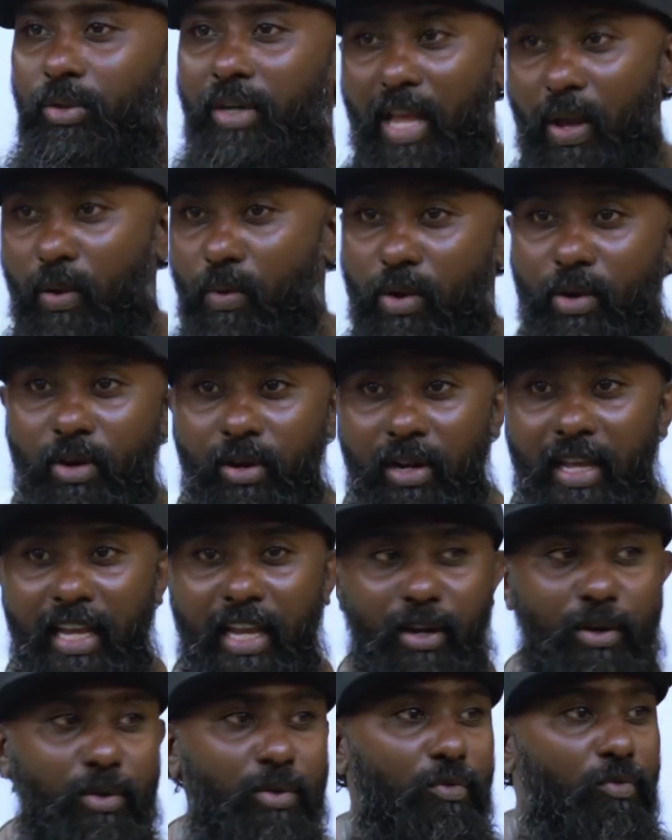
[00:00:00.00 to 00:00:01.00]
today I want
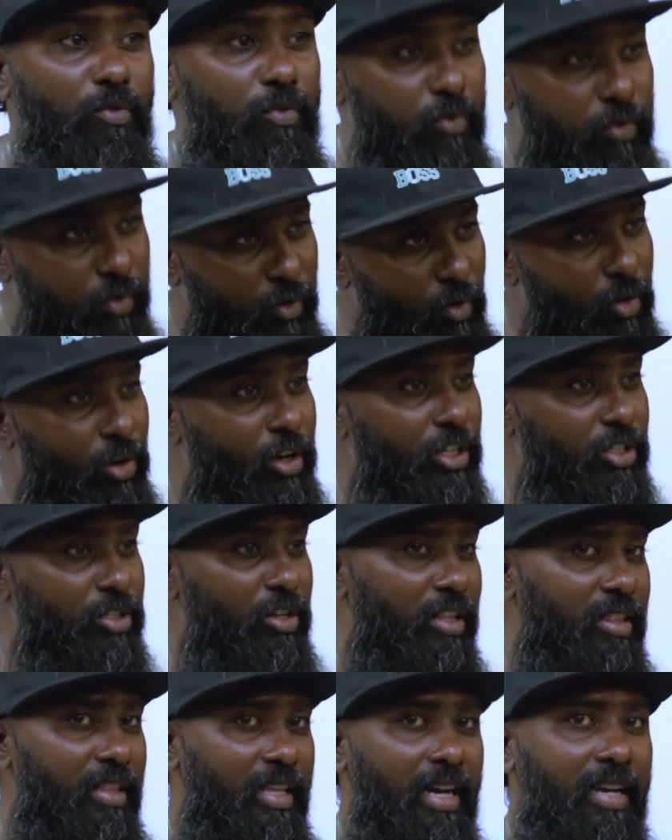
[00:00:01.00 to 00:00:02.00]
to focus
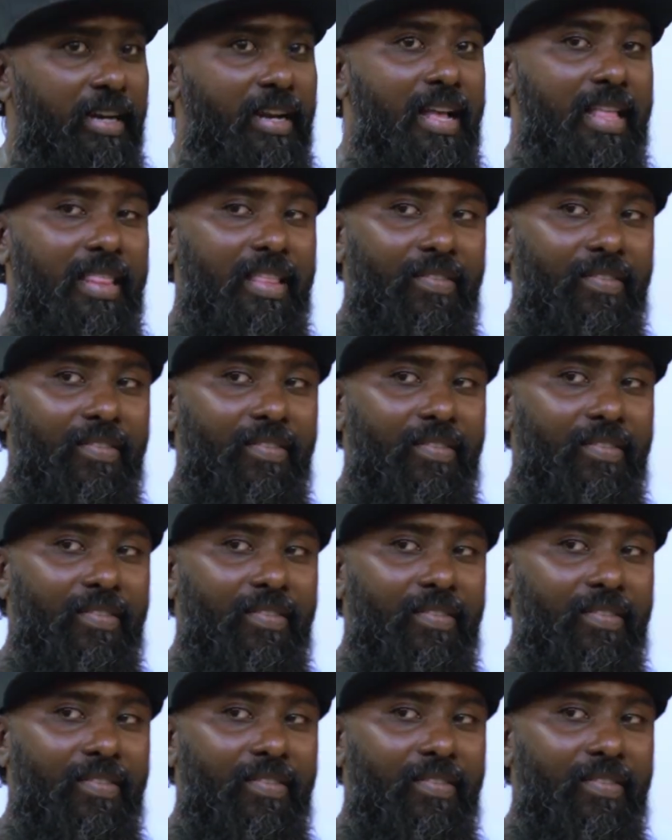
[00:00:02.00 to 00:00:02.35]
on that,